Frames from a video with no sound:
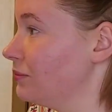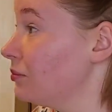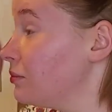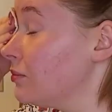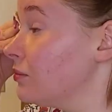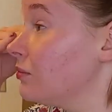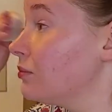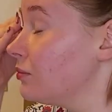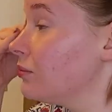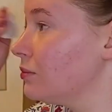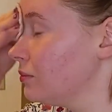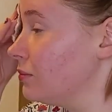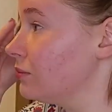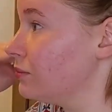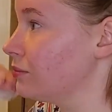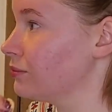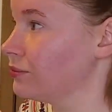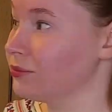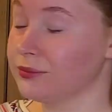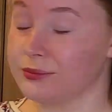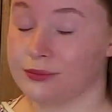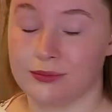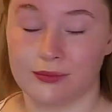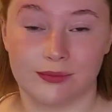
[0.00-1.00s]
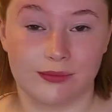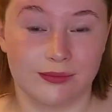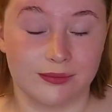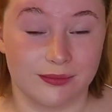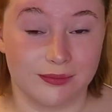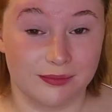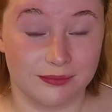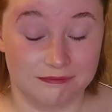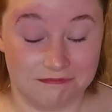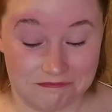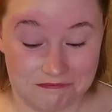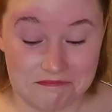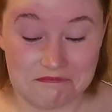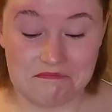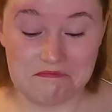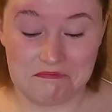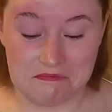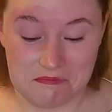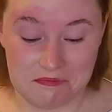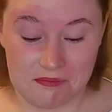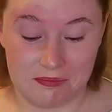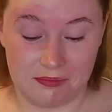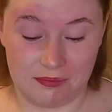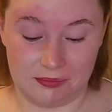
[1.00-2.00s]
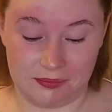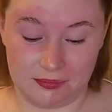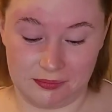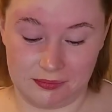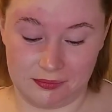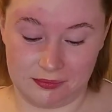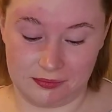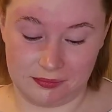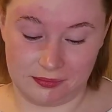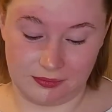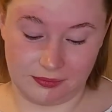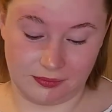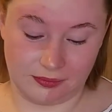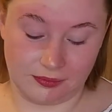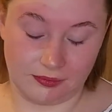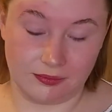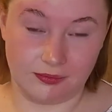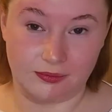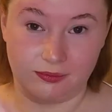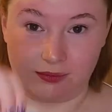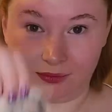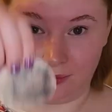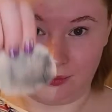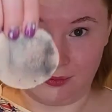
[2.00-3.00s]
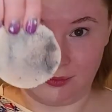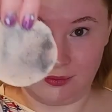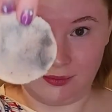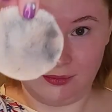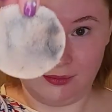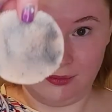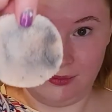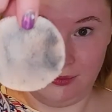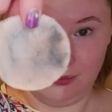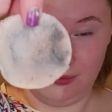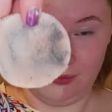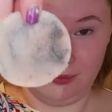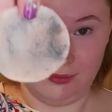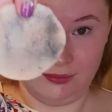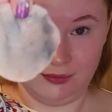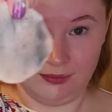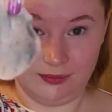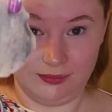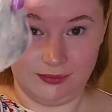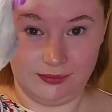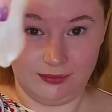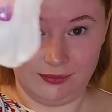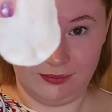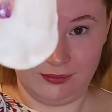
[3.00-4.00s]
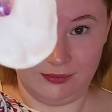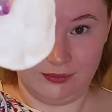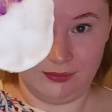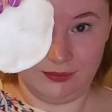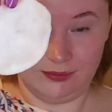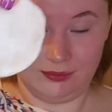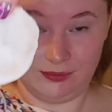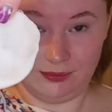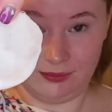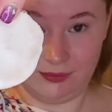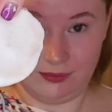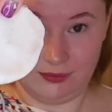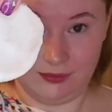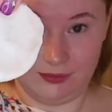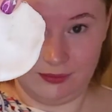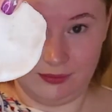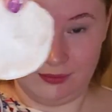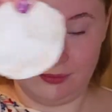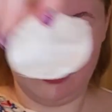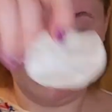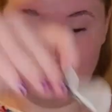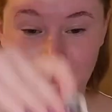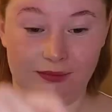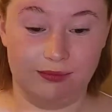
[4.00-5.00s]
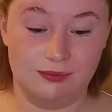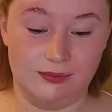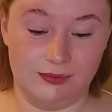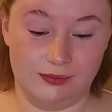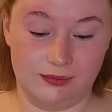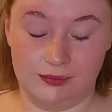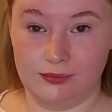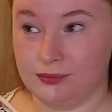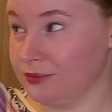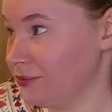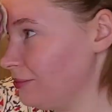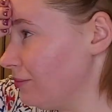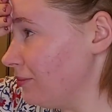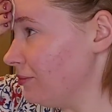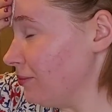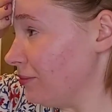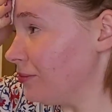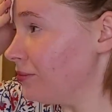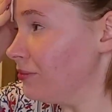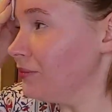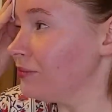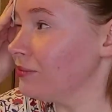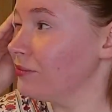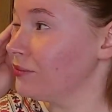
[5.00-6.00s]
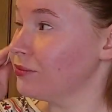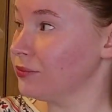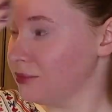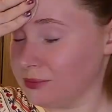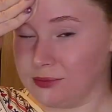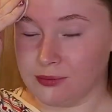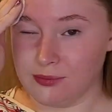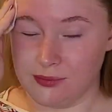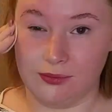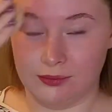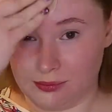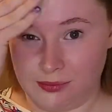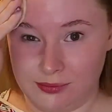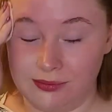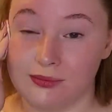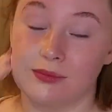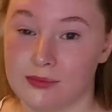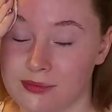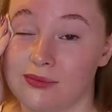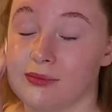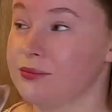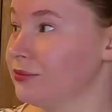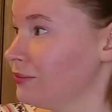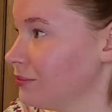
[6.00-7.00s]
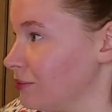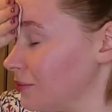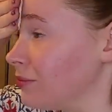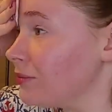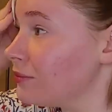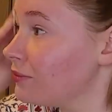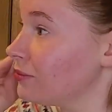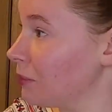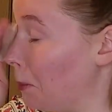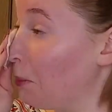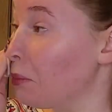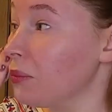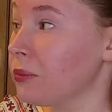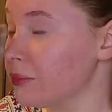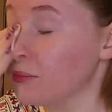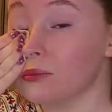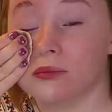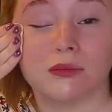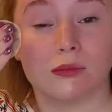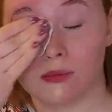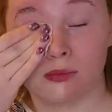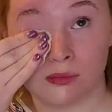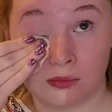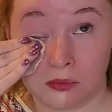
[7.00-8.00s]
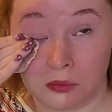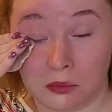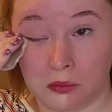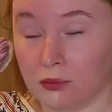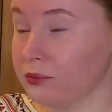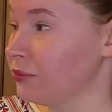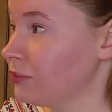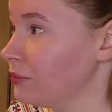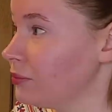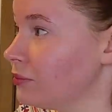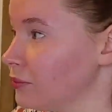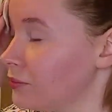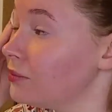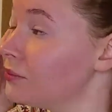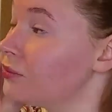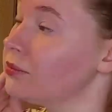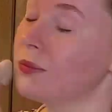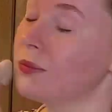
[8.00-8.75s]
So that is my one other eye taken off, and I'm going to use the flat side to take off the rest of my foundation and